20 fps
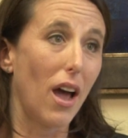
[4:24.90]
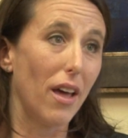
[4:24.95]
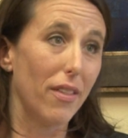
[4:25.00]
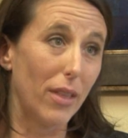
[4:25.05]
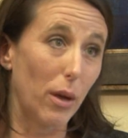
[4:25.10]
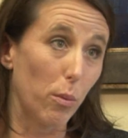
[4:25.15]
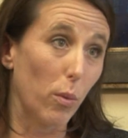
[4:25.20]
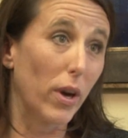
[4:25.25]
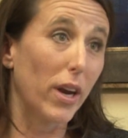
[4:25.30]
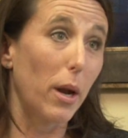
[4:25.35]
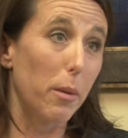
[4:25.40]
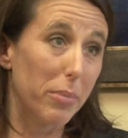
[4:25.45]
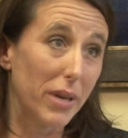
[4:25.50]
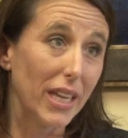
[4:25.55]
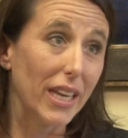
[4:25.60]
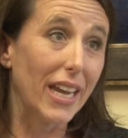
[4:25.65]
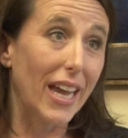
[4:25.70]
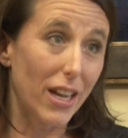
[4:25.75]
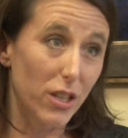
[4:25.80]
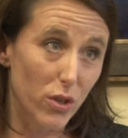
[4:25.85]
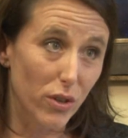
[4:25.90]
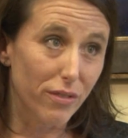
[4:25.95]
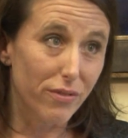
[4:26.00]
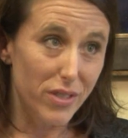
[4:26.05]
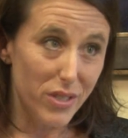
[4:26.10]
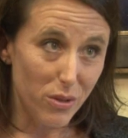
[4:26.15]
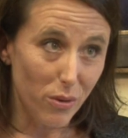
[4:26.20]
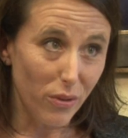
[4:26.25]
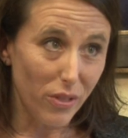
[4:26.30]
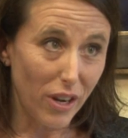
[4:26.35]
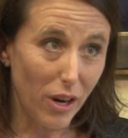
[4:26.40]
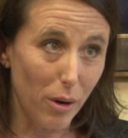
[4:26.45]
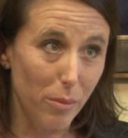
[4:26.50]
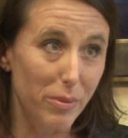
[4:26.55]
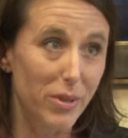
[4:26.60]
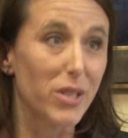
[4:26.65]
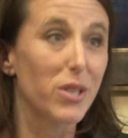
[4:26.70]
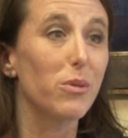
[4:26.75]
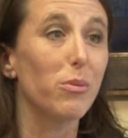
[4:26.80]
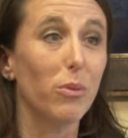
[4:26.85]
they wanted a pediatric physical
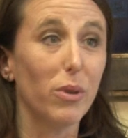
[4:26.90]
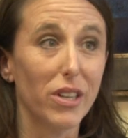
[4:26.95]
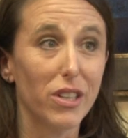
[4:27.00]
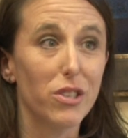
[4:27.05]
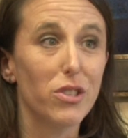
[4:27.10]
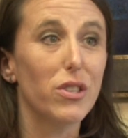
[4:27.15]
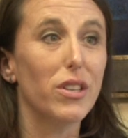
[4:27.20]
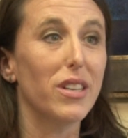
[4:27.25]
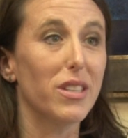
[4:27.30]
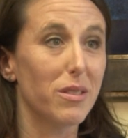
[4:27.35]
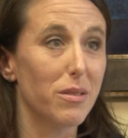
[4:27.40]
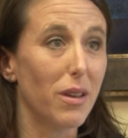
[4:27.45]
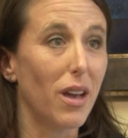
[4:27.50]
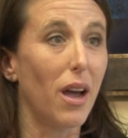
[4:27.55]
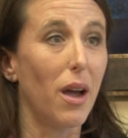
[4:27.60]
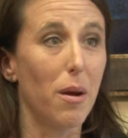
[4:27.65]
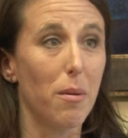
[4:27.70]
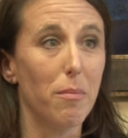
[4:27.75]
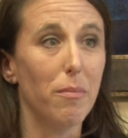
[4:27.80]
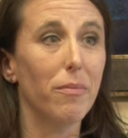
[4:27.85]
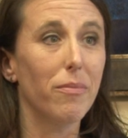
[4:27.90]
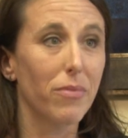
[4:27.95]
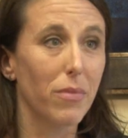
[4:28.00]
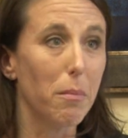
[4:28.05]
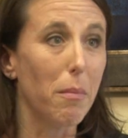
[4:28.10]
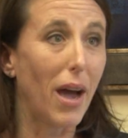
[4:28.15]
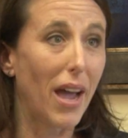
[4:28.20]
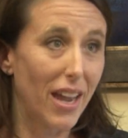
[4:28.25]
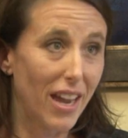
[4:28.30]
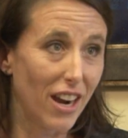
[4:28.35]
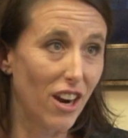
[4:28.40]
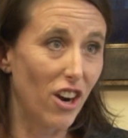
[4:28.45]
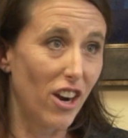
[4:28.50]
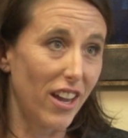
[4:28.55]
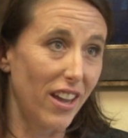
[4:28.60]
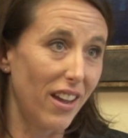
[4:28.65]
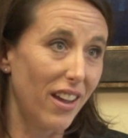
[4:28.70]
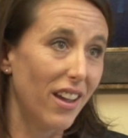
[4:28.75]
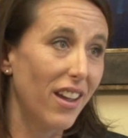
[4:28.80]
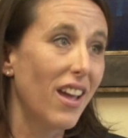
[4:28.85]
therapist, which is um, my
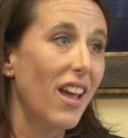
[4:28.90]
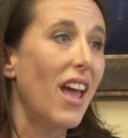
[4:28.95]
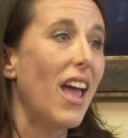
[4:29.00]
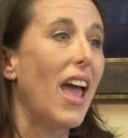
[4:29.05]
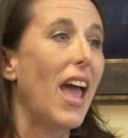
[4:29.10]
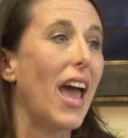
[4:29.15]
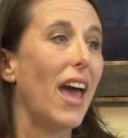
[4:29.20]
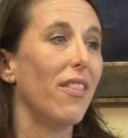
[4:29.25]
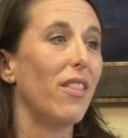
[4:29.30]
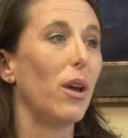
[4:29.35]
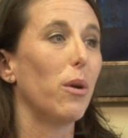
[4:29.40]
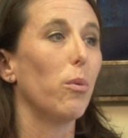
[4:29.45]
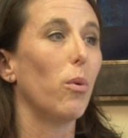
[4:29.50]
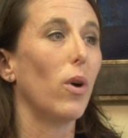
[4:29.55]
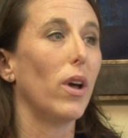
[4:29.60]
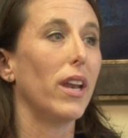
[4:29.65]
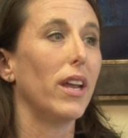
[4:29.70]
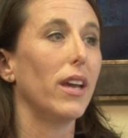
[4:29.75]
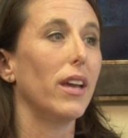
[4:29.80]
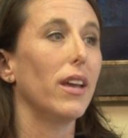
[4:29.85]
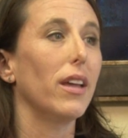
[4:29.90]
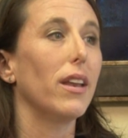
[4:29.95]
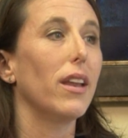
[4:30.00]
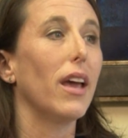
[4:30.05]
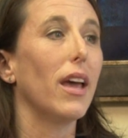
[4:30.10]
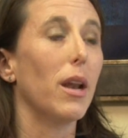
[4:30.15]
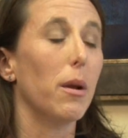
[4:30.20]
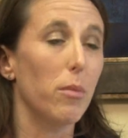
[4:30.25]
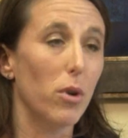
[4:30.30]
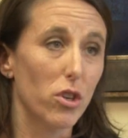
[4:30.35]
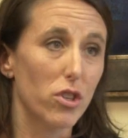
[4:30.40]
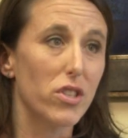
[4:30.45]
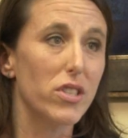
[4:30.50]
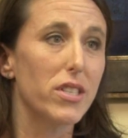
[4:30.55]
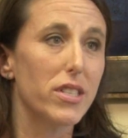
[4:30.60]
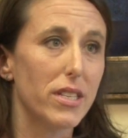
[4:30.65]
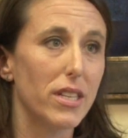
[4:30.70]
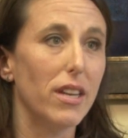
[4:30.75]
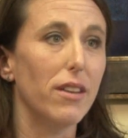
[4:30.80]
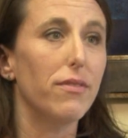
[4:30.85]
area, and they wanted an
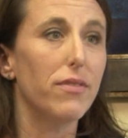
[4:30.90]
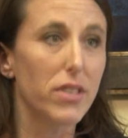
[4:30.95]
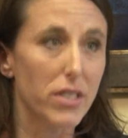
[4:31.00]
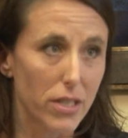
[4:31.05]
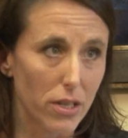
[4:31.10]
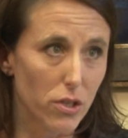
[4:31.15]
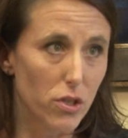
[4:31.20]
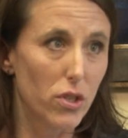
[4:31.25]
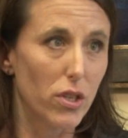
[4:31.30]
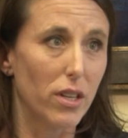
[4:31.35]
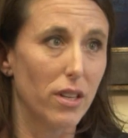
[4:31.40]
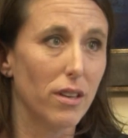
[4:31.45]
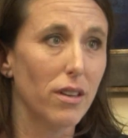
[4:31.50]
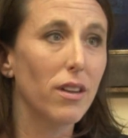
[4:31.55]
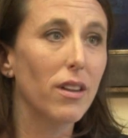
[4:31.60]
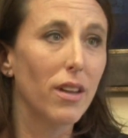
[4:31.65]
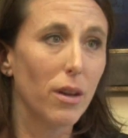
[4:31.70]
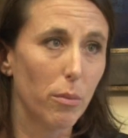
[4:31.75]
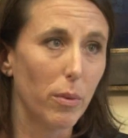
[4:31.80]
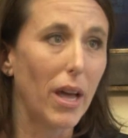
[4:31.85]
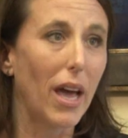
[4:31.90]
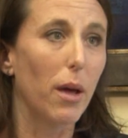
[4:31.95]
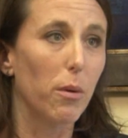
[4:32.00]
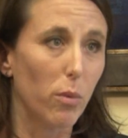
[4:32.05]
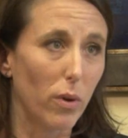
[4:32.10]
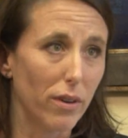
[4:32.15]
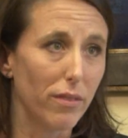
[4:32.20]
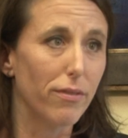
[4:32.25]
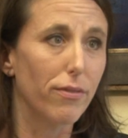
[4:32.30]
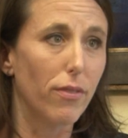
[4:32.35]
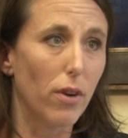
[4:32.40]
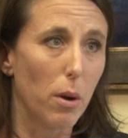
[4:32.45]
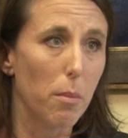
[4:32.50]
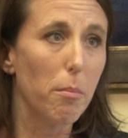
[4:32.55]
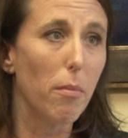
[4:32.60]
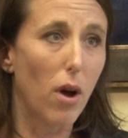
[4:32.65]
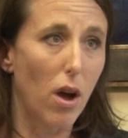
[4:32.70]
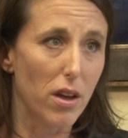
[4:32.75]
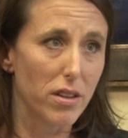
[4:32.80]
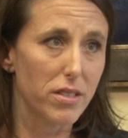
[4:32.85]
emergency physician. We had one from
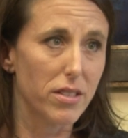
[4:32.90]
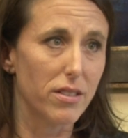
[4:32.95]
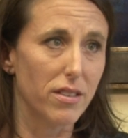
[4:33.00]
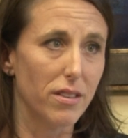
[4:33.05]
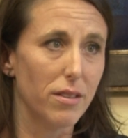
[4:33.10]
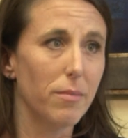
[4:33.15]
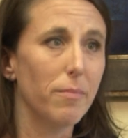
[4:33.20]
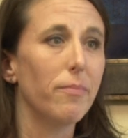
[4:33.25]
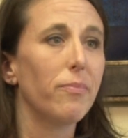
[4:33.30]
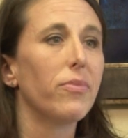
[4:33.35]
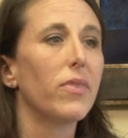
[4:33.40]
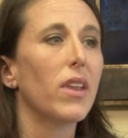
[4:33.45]
Boston,